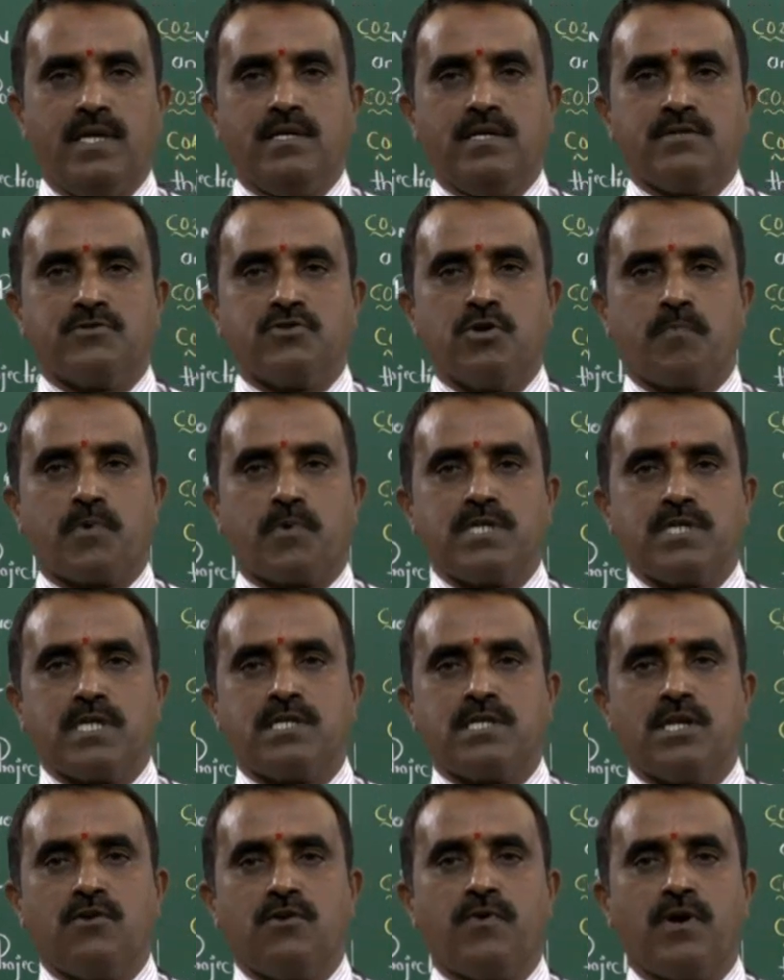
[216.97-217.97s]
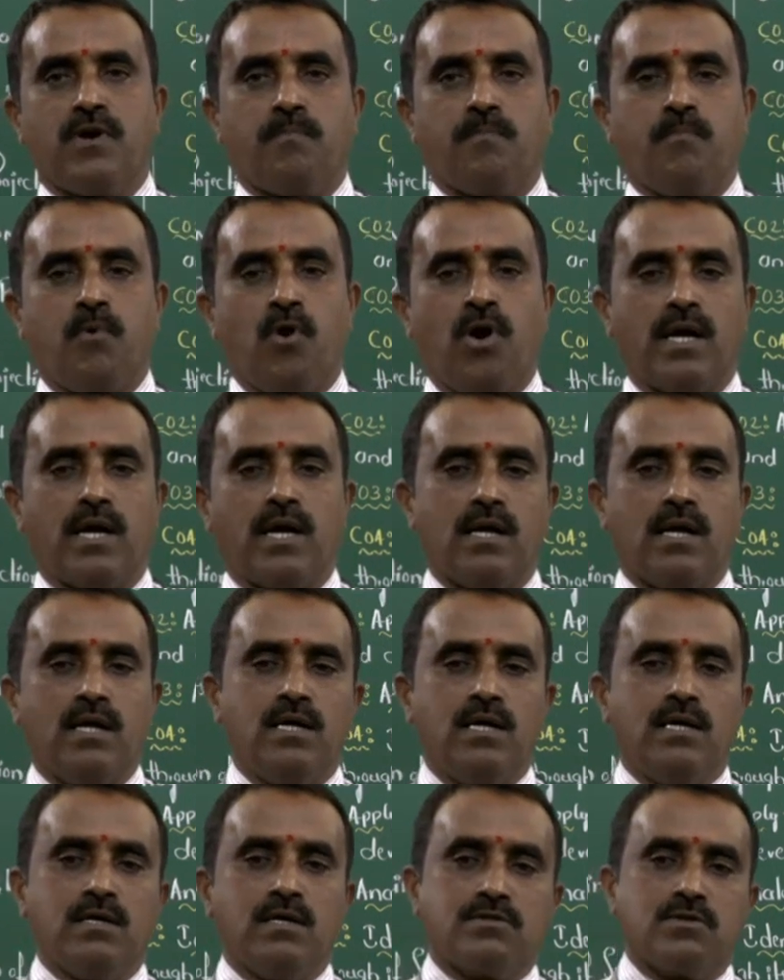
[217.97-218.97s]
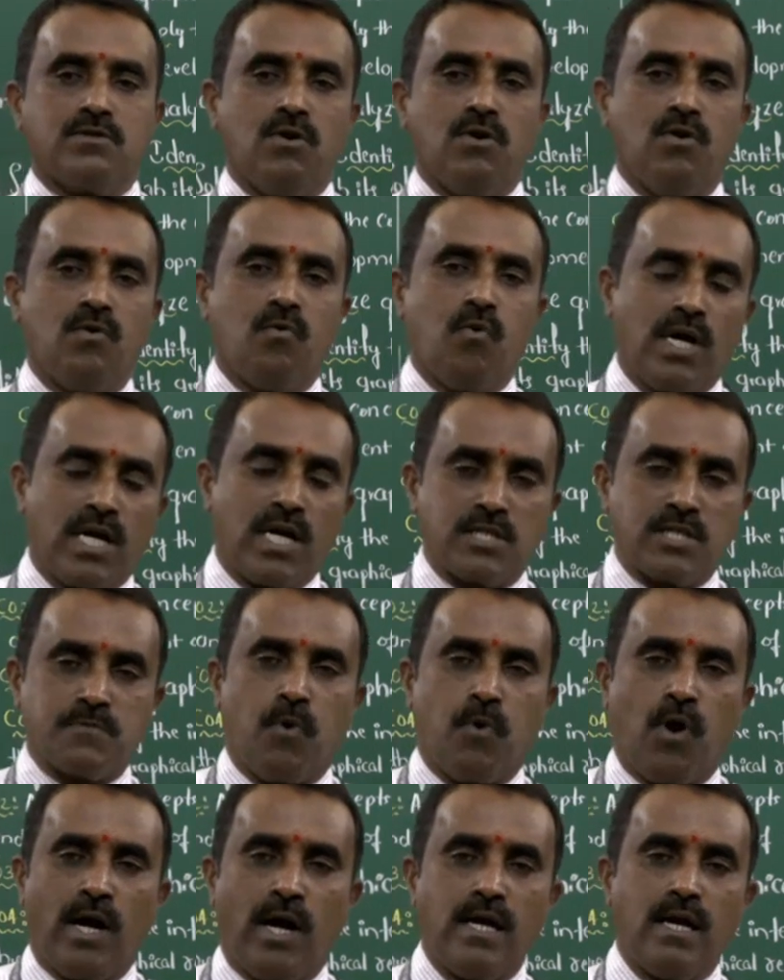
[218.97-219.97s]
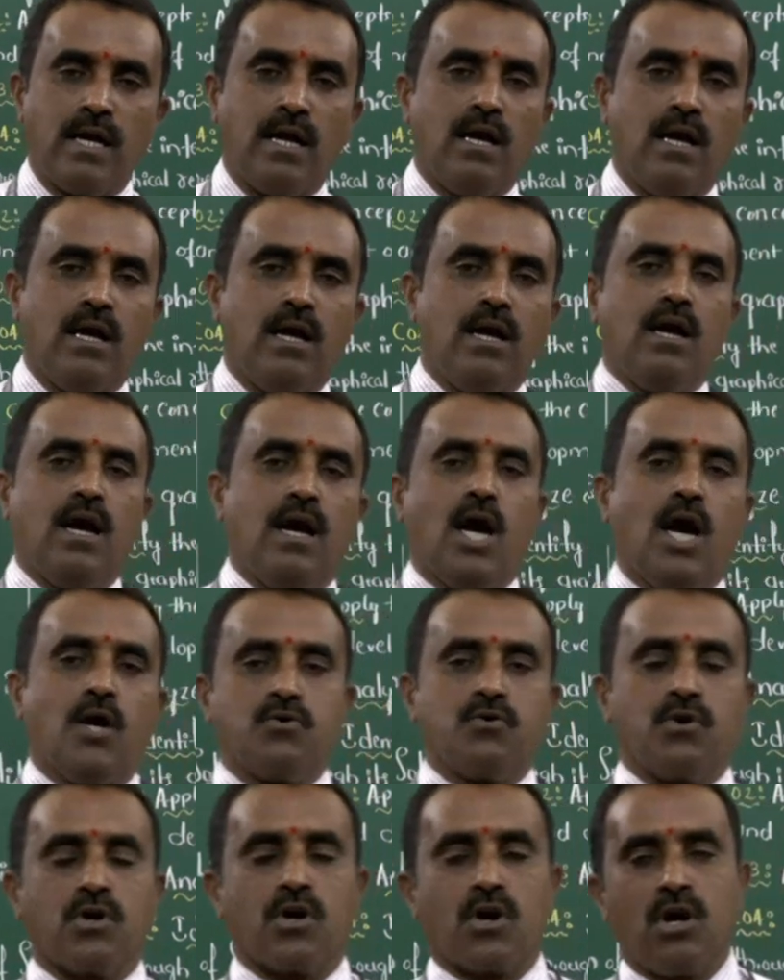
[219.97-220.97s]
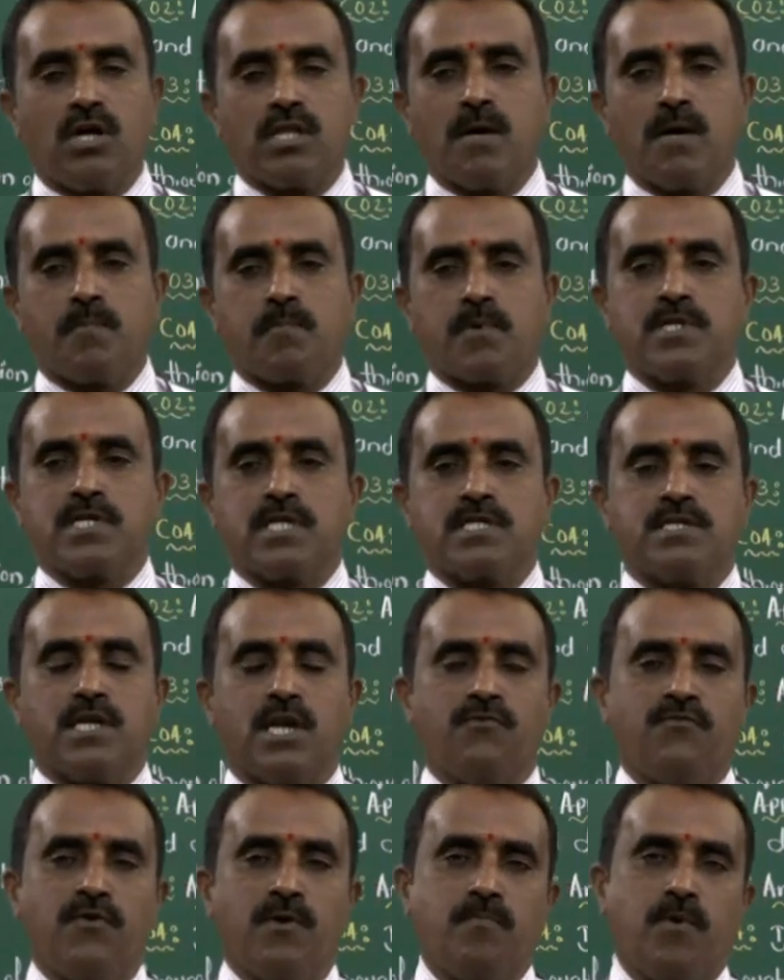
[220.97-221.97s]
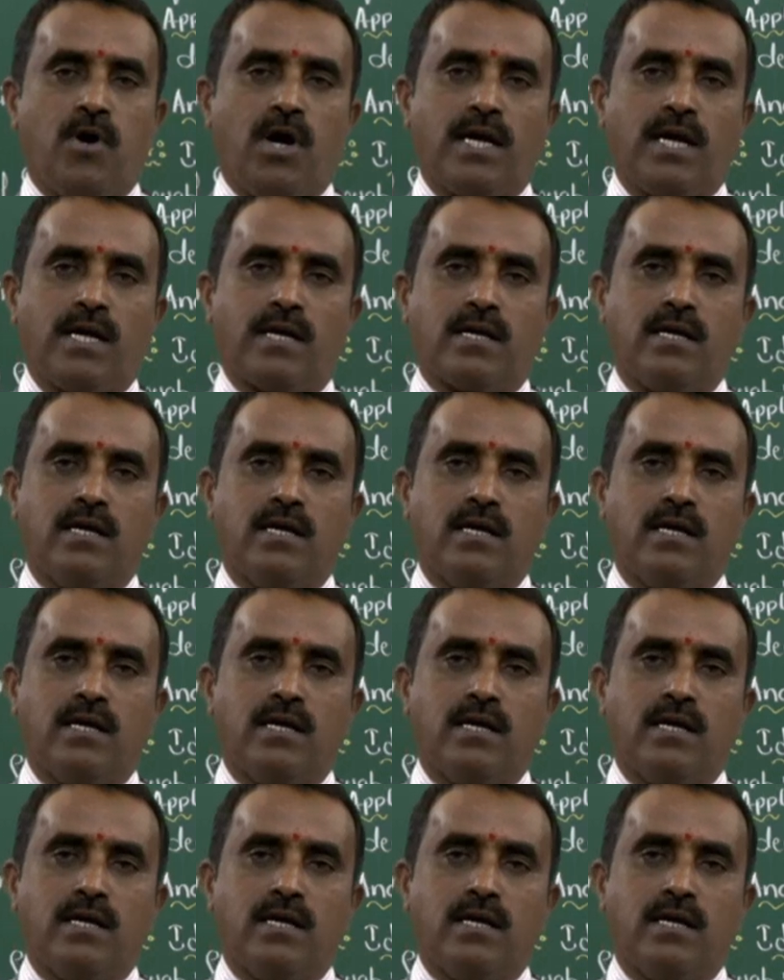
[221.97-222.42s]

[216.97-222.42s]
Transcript: So projection of a point. So what is point? How to draw the projection of a point,